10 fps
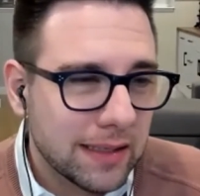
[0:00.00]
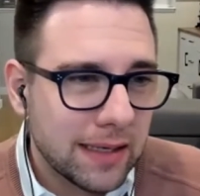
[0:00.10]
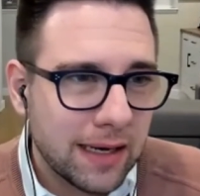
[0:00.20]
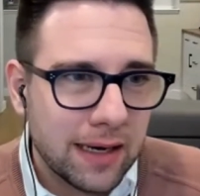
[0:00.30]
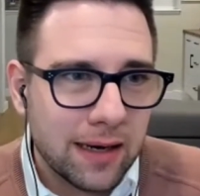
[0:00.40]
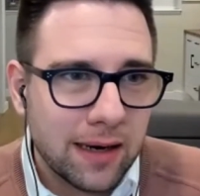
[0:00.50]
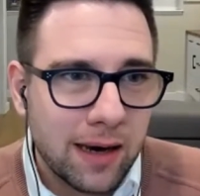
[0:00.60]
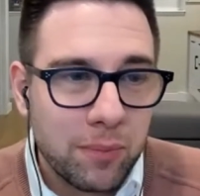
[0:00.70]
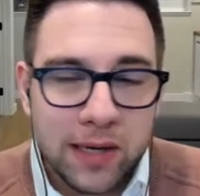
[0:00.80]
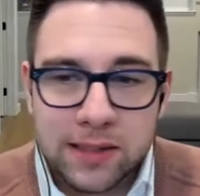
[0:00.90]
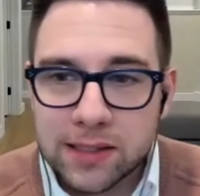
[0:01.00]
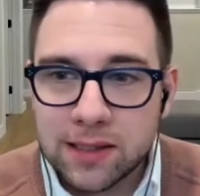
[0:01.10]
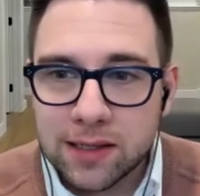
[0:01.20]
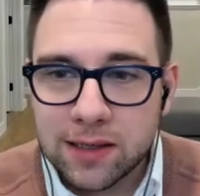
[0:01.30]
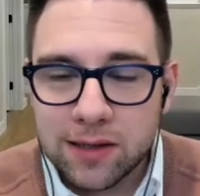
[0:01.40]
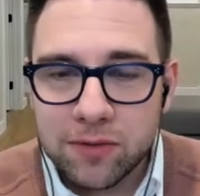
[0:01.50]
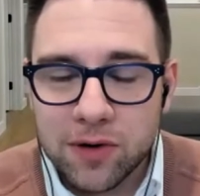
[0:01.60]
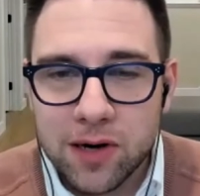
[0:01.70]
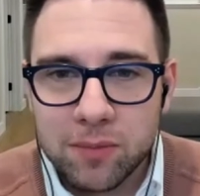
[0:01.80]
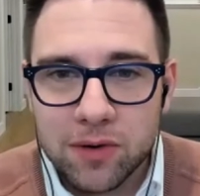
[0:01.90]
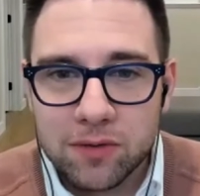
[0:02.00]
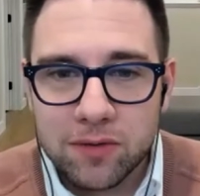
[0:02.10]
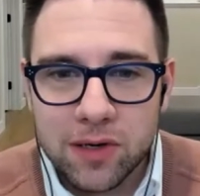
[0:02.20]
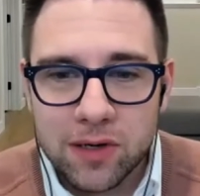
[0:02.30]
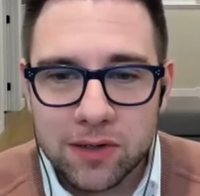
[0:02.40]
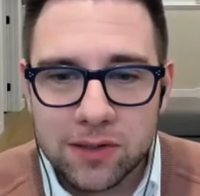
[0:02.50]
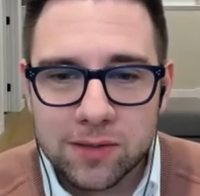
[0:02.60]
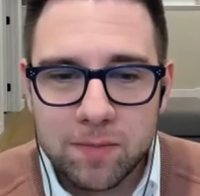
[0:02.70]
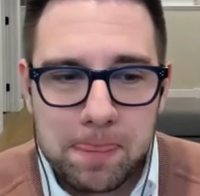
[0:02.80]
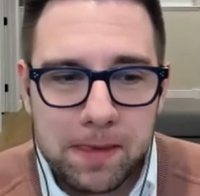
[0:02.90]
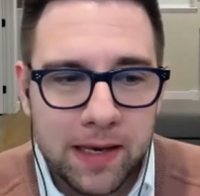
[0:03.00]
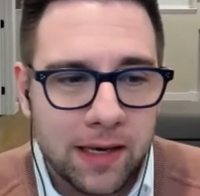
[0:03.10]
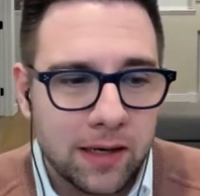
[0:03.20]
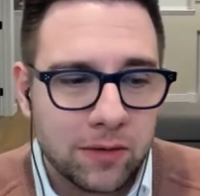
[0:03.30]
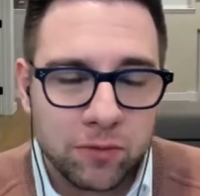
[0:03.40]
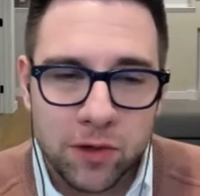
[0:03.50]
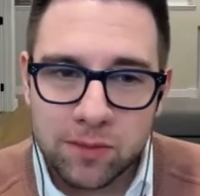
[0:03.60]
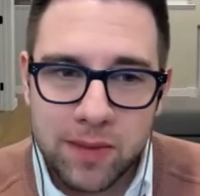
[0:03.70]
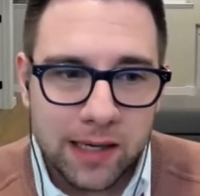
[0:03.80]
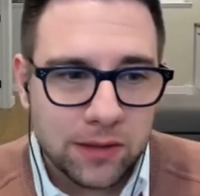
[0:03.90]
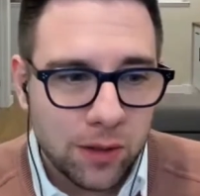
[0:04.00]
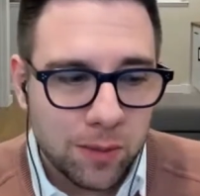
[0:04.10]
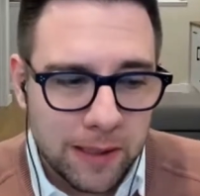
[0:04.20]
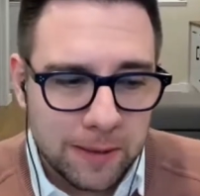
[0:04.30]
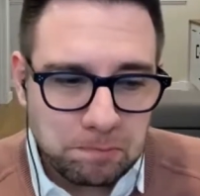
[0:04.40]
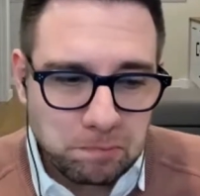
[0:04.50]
Uh, I practiced clinically for a number of years in rural Manitoba,